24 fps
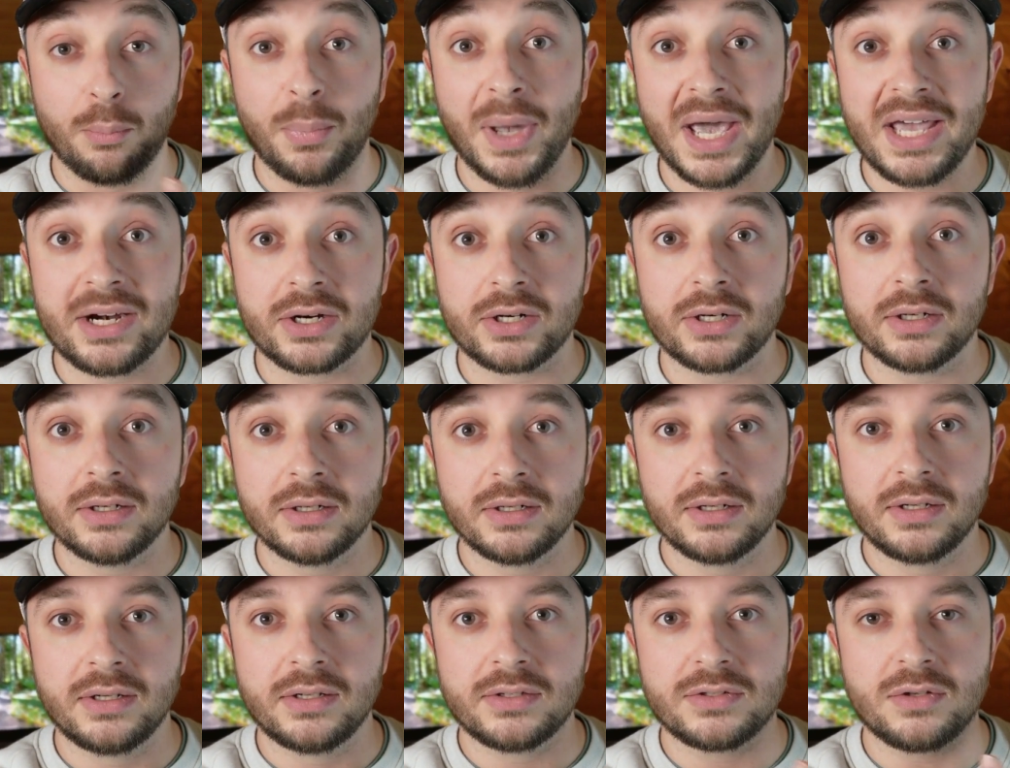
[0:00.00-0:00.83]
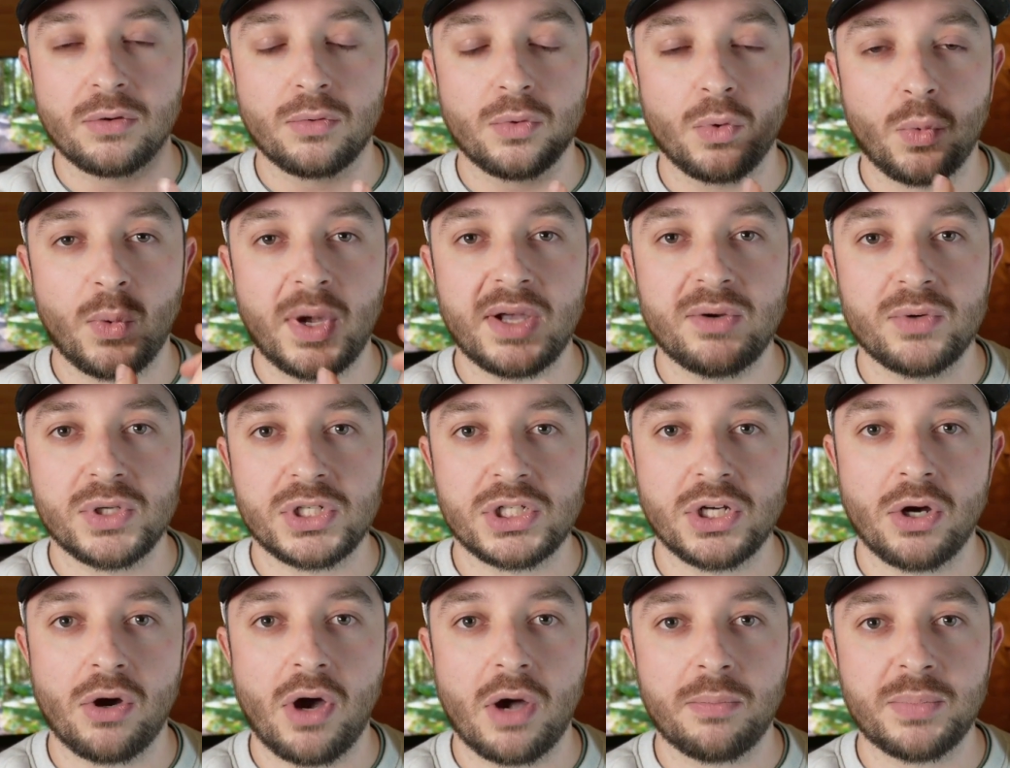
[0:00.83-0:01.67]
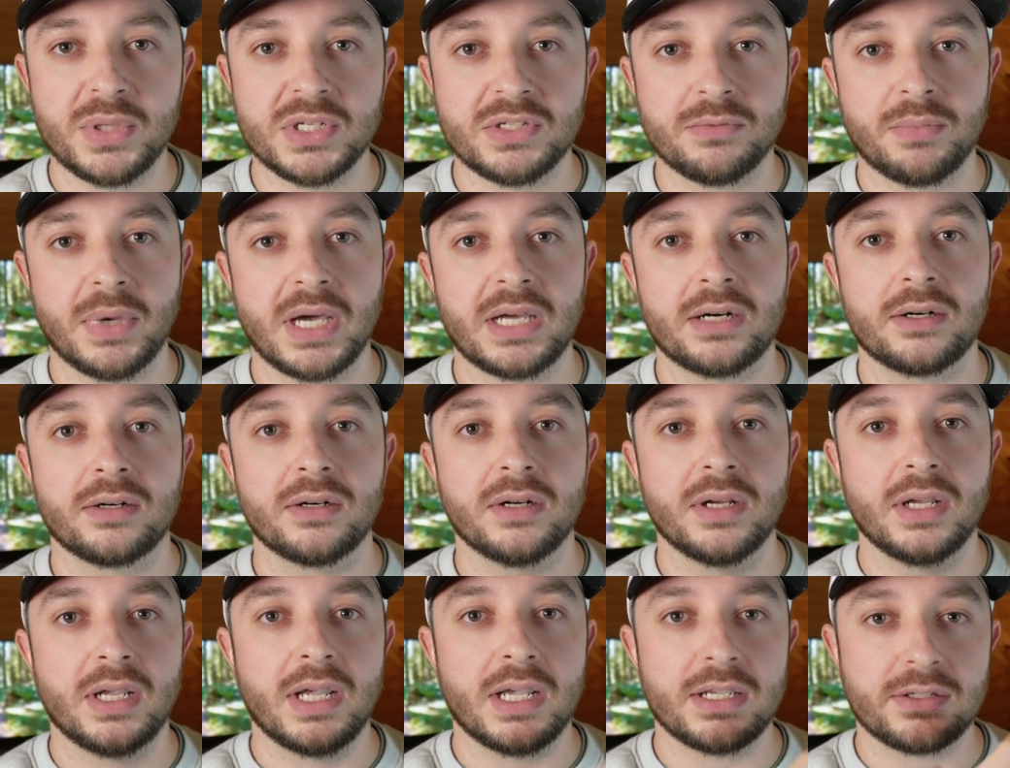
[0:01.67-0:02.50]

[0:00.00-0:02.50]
better, so the way we show up is better,